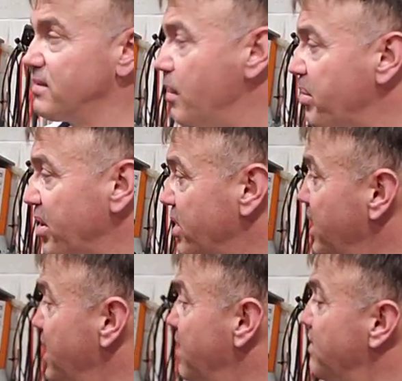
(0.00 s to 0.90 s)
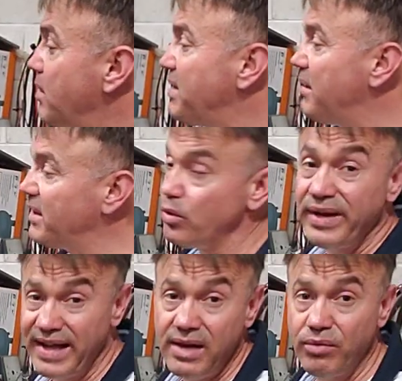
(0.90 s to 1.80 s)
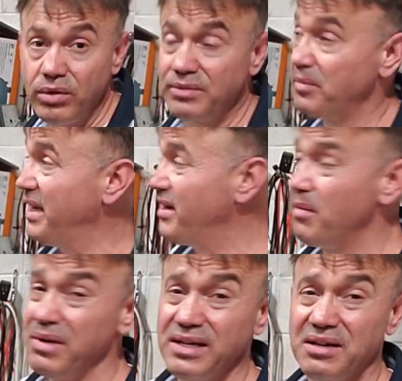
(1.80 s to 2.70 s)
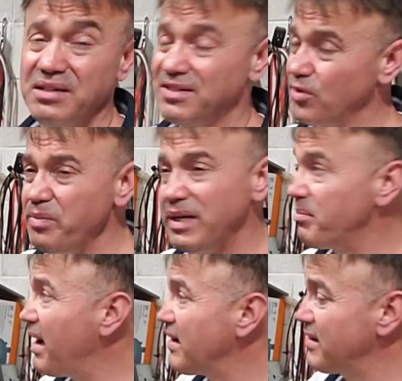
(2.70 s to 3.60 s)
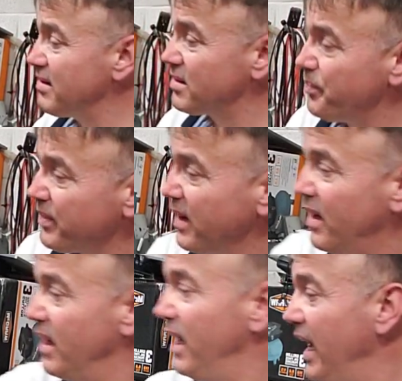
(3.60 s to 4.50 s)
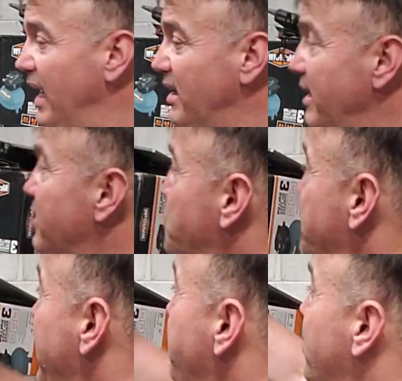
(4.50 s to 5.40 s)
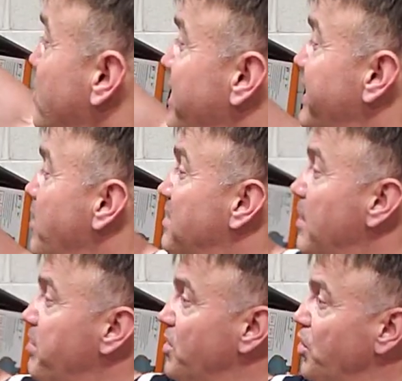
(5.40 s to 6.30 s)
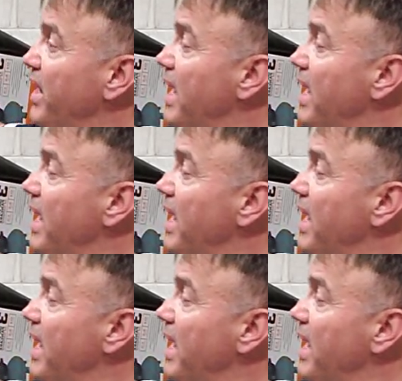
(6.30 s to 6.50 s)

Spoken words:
separate. Sometimes they don't have all of them. They come like in so many boxes. And these chambers, they come separate. You